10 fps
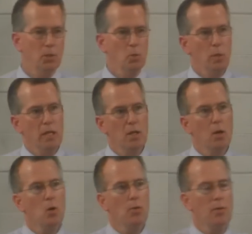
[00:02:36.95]
and we
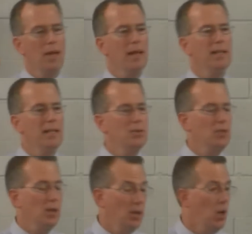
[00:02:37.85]
know that that is
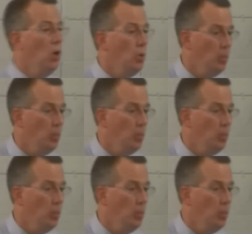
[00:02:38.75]
our home.